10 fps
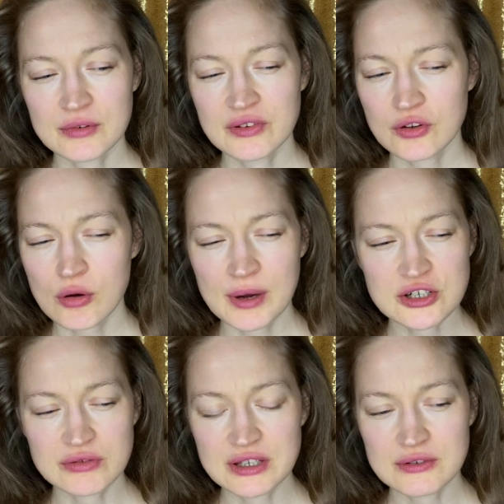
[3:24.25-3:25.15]
so
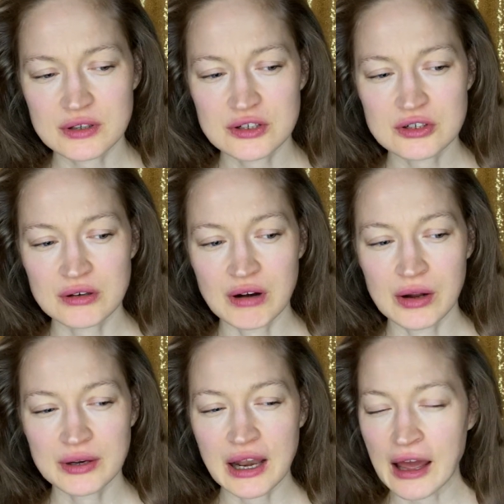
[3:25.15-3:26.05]
much research
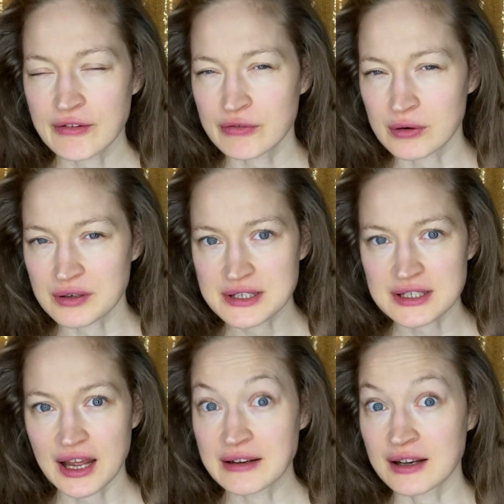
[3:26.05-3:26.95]
around life
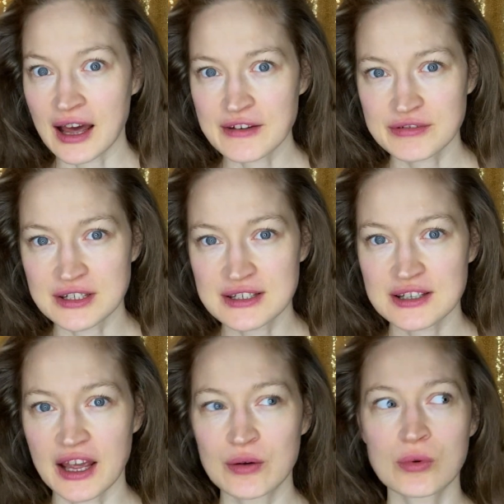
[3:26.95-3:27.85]
force and aliveness
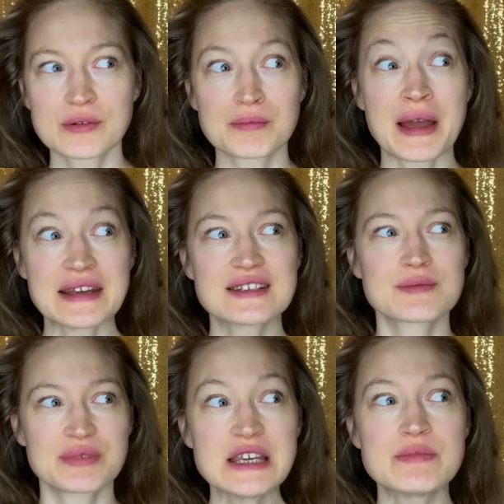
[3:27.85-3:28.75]
and what makes
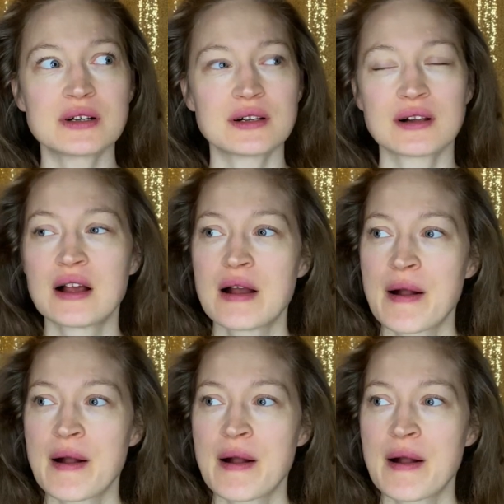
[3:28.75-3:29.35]
people